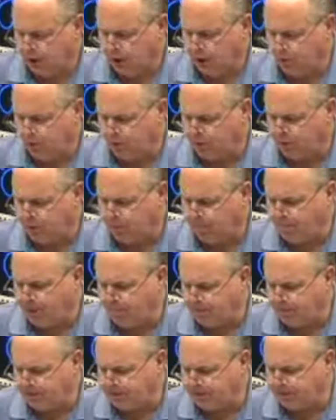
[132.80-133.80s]
With
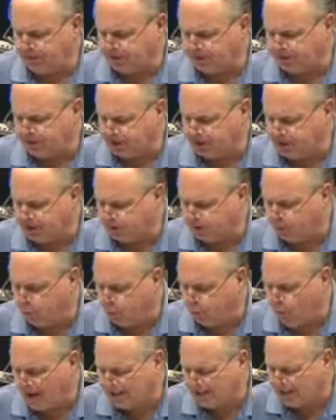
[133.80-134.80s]
Republicans still
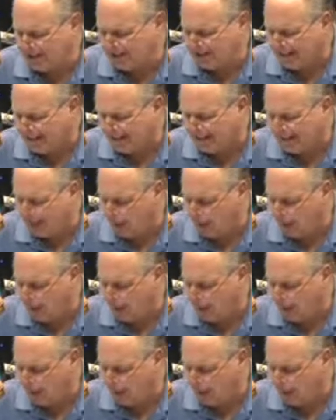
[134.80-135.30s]
20 days